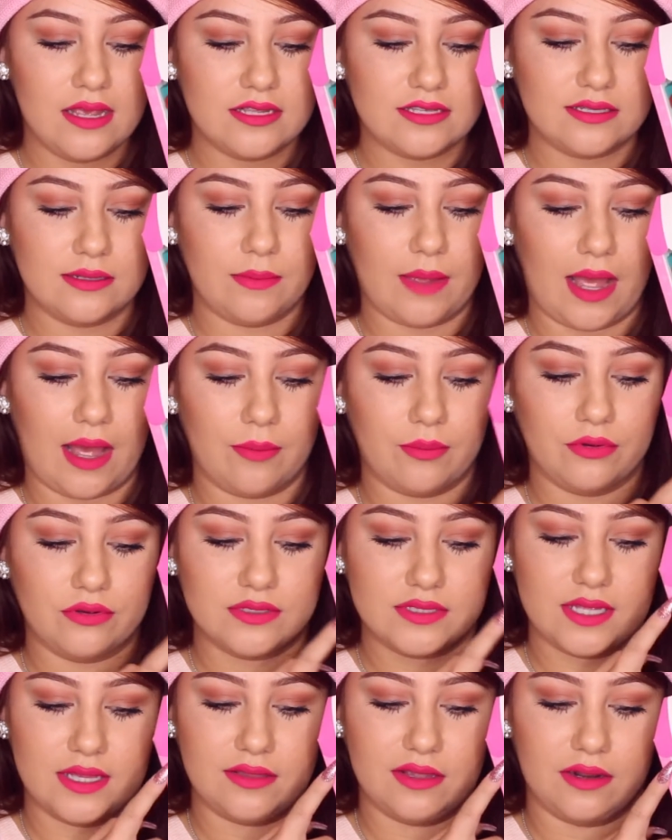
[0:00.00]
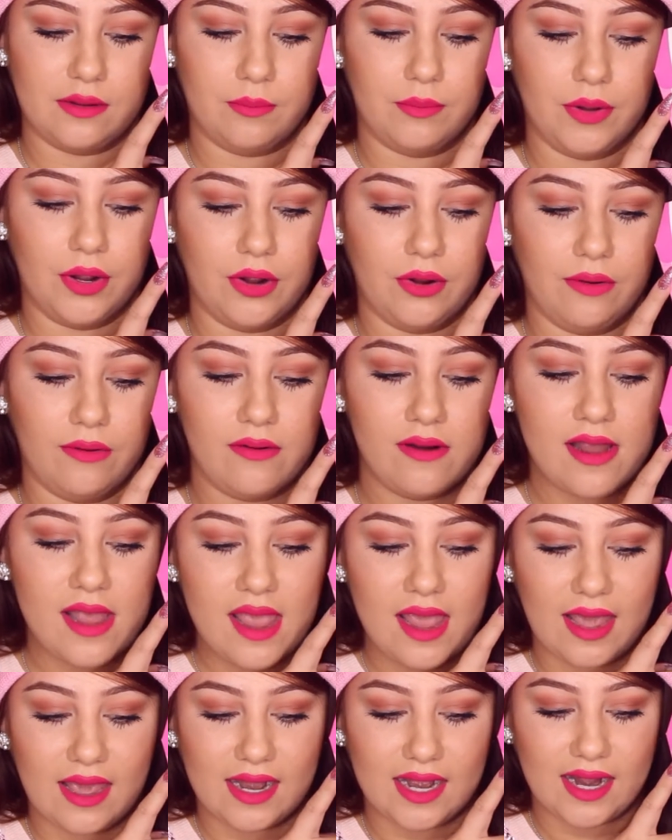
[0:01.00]
some apples, and then a bow,
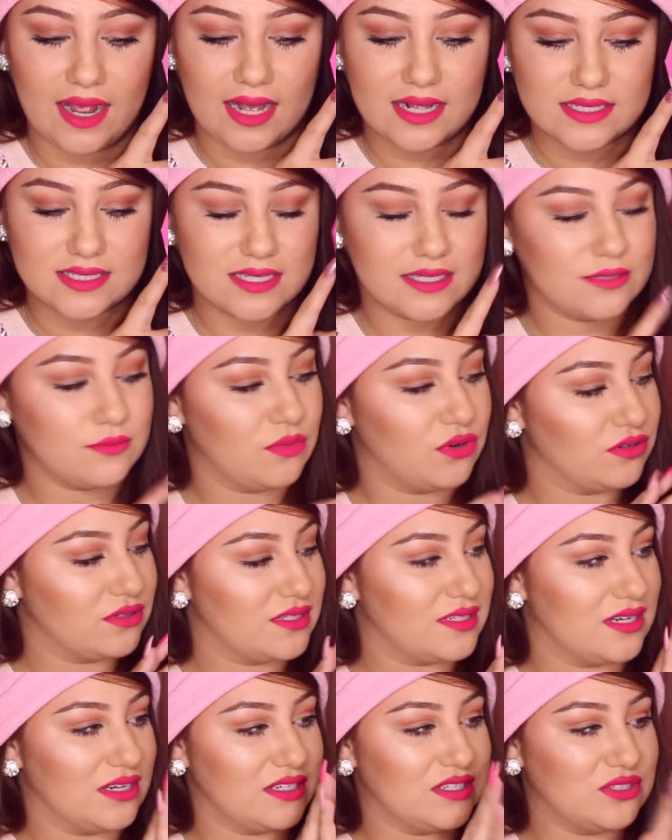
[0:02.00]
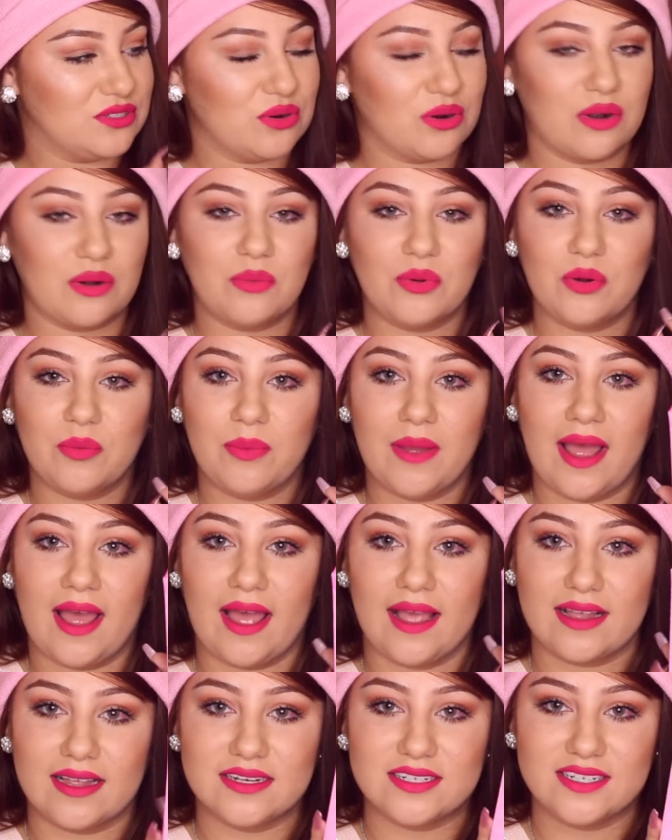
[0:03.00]
and it has this most adorable
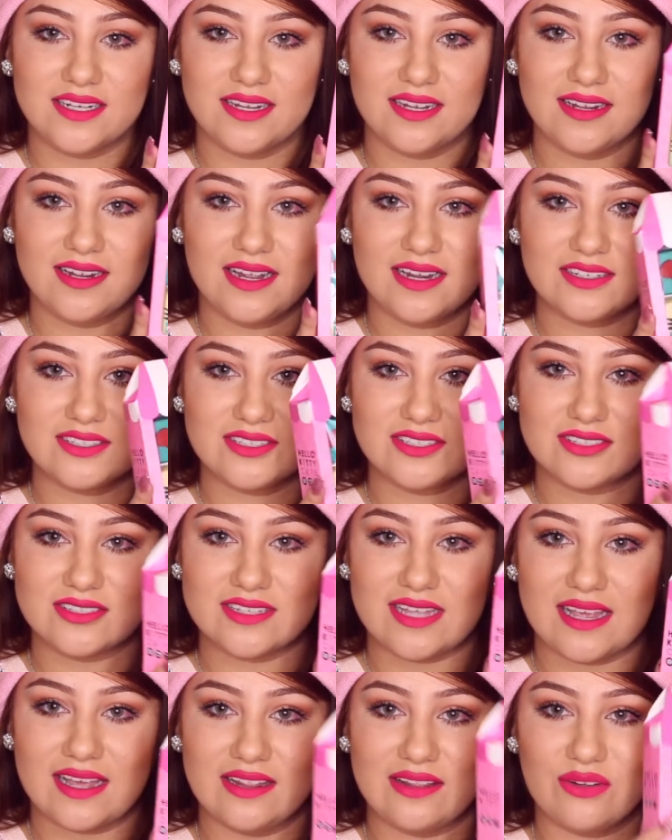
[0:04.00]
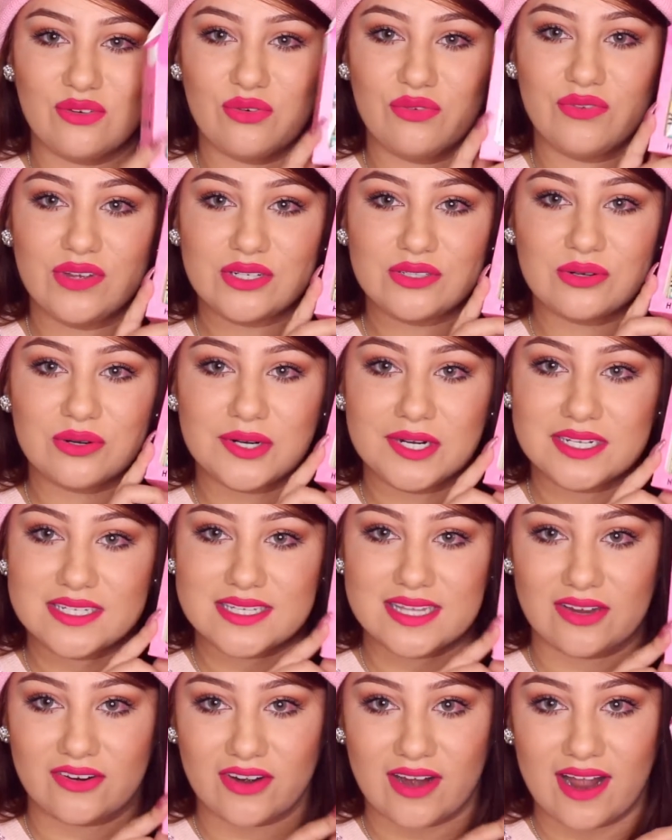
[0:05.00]
packaging. It just looks like a little Victoria's
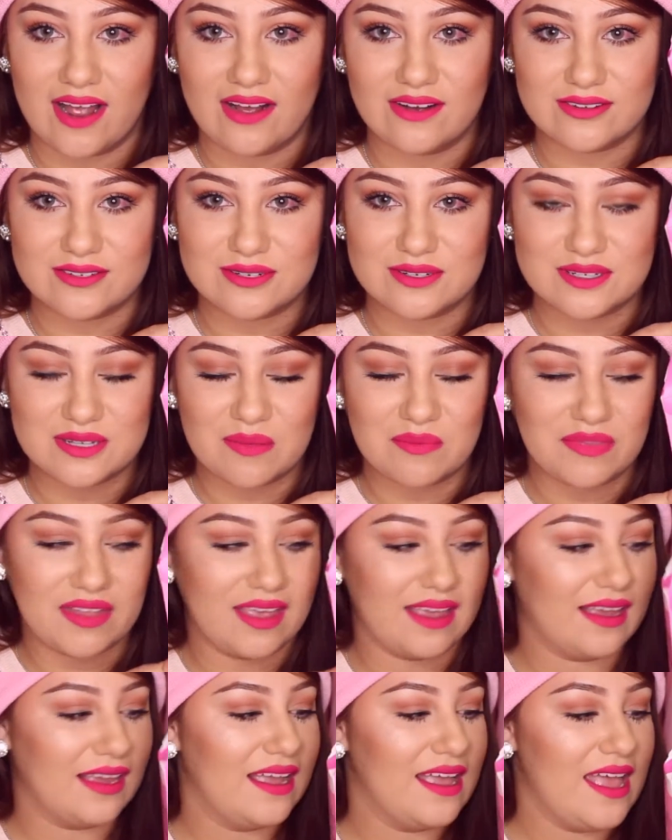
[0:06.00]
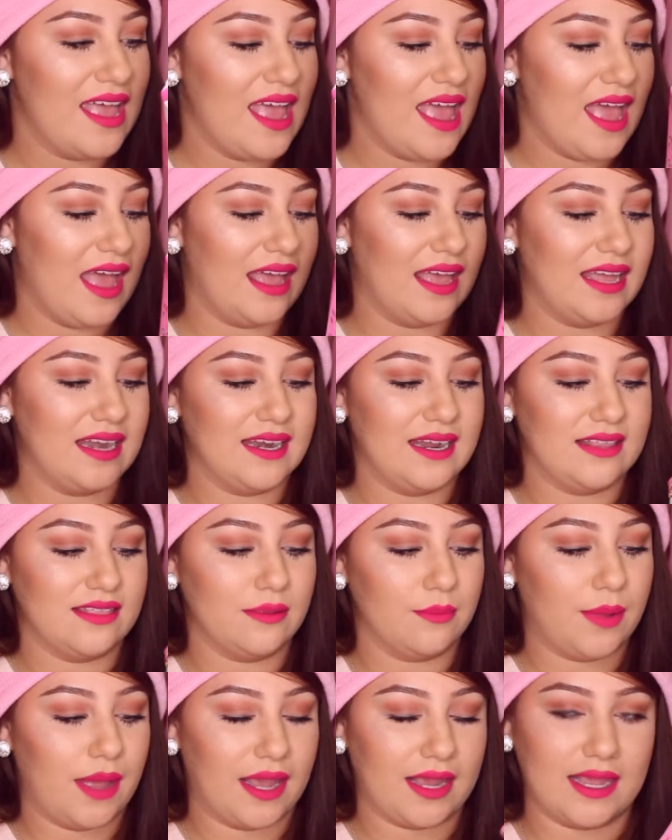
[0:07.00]
Secret house or something, and in
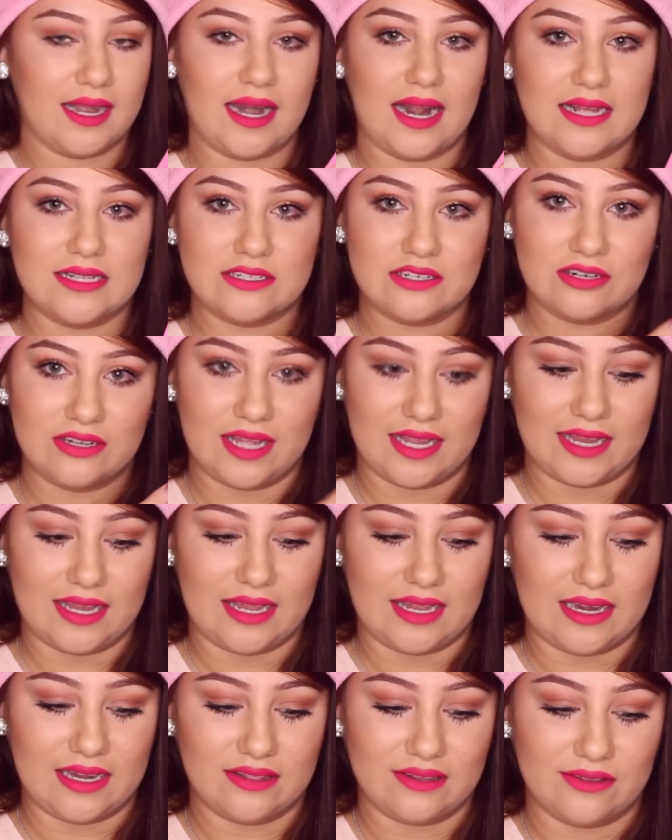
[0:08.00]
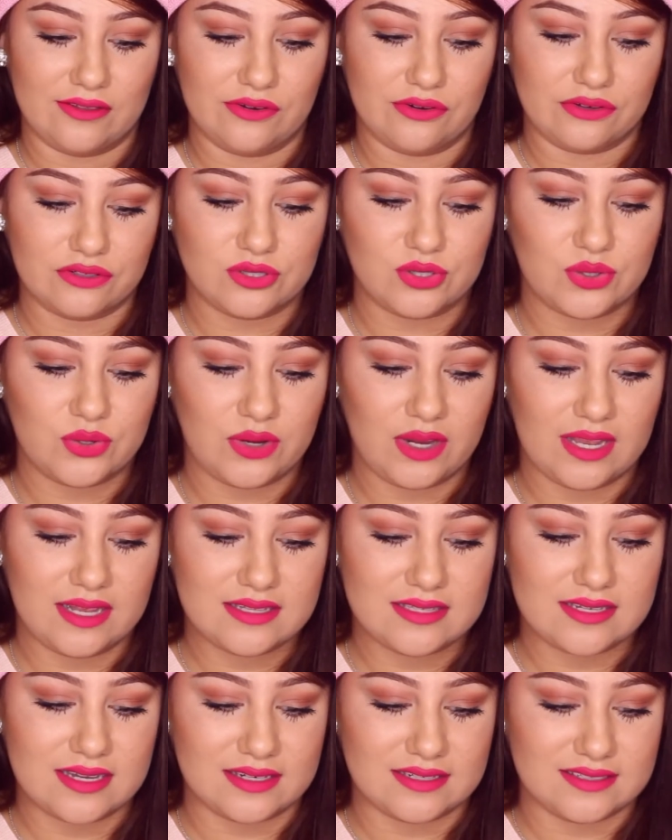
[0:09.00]
the back it has her like eating the little
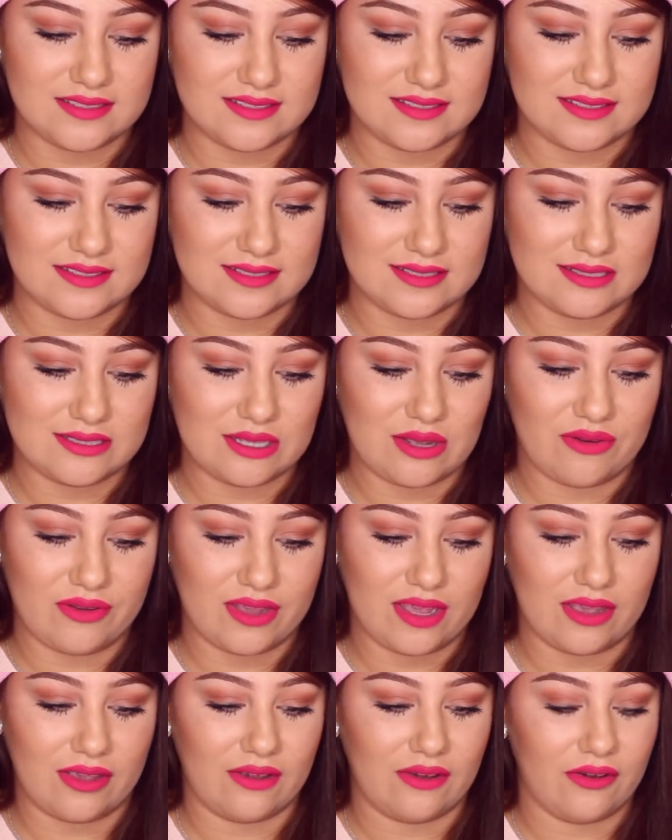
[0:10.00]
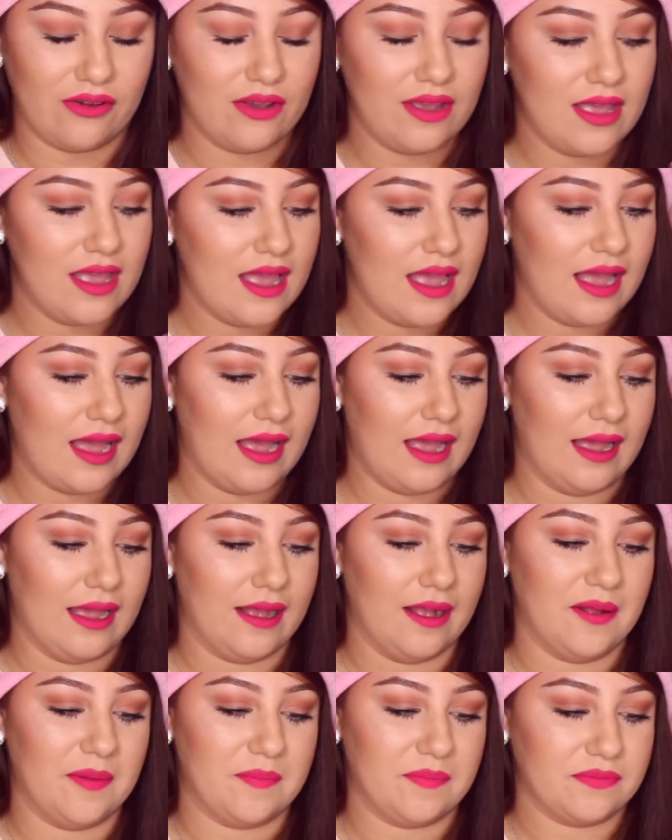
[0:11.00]
treats. I just think it's so cute,
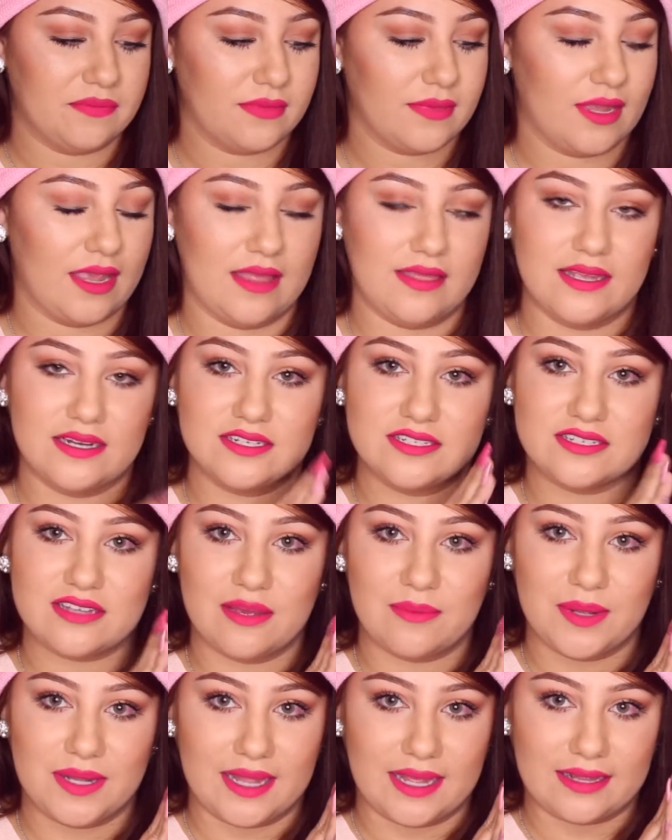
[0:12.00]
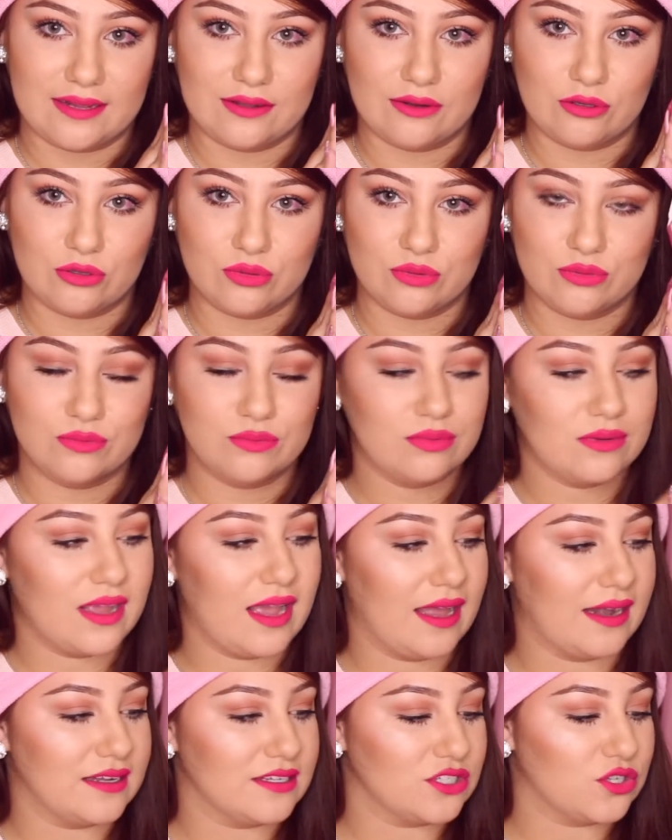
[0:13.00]
um, and they just come in like little
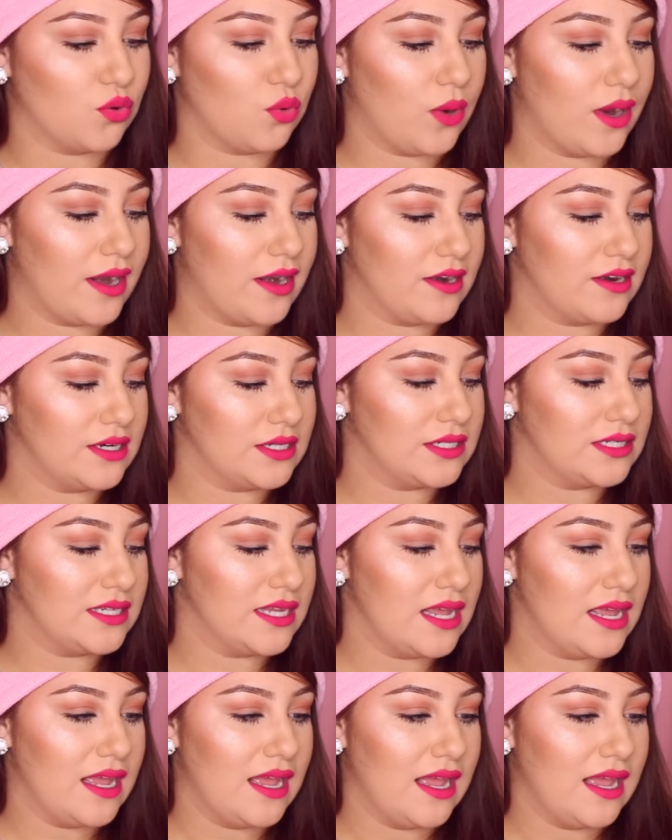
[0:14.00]
kind of squares.